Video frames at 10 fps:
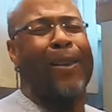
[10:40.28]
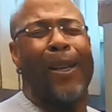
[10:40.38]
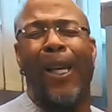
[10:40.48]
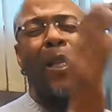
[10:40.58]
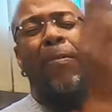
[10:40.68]

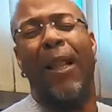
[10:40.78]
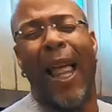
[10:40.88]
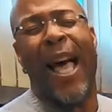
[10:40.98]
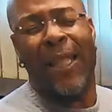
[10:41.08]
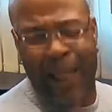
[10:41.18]
is
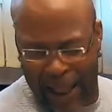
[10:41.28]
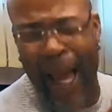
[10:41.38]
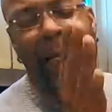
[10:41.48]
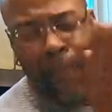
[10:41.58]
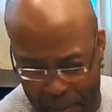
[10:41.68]

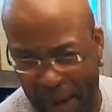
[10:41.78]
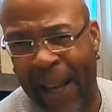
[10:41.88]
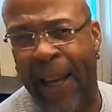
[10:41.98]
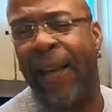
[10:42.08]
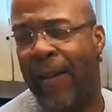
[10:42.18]
blessing
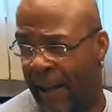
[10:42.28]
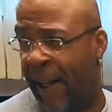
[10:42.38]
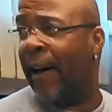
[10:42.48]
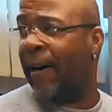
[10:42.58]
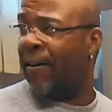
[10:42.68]
me.
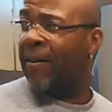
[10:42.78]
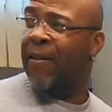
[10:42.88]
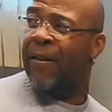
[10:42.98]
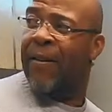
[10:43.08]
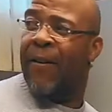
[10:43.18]
Yeah.
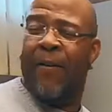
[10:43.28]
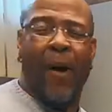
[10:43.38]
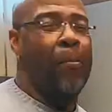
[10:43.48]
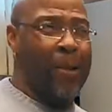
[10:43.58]
Don't